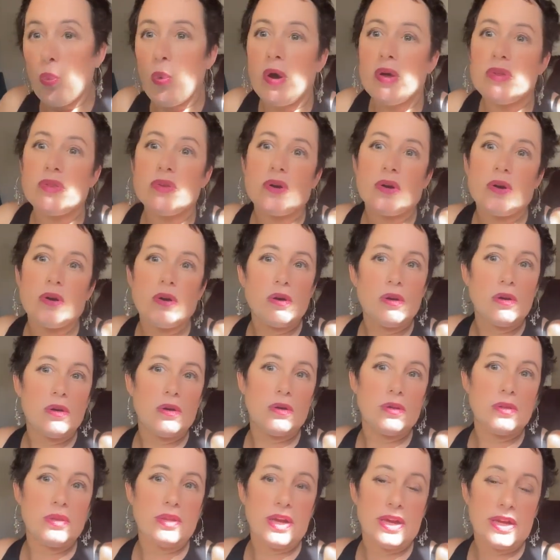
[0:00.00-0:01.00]

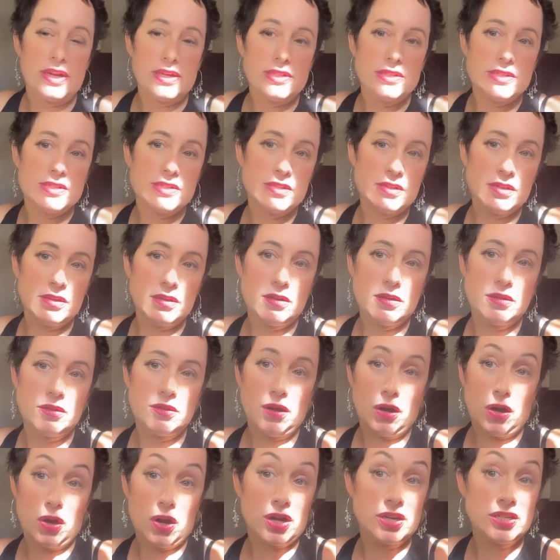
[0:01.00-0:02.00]
whether that's
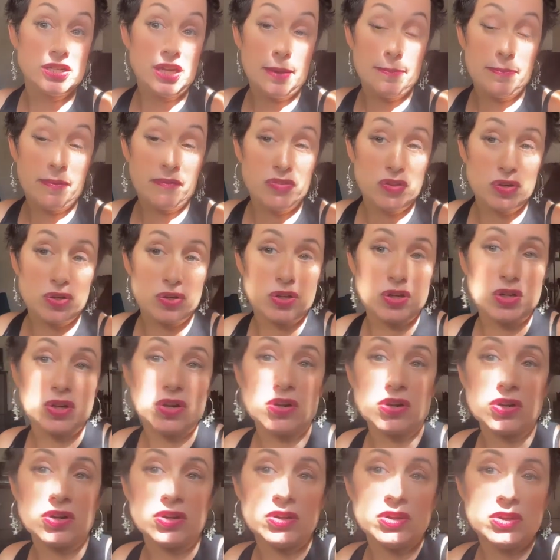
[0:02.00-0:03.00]
the archetype of the
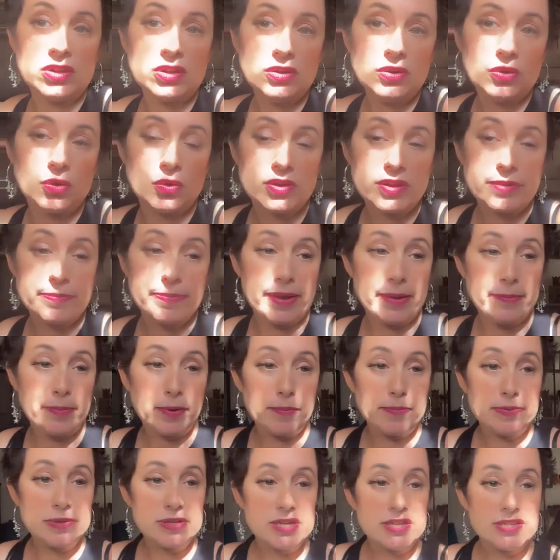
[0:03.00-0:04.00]
good girl or the
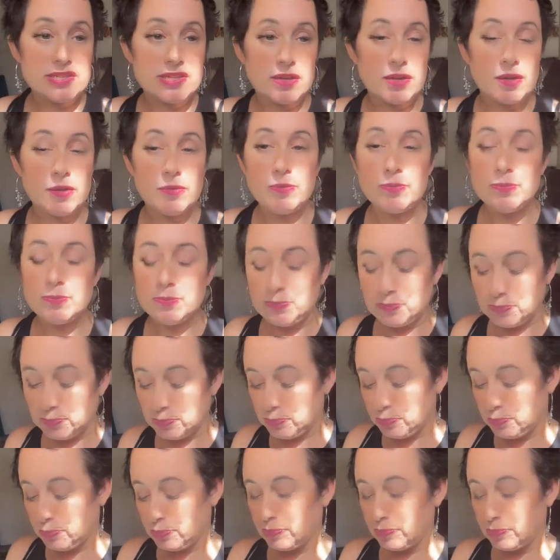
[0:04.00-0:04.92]
people pleaser,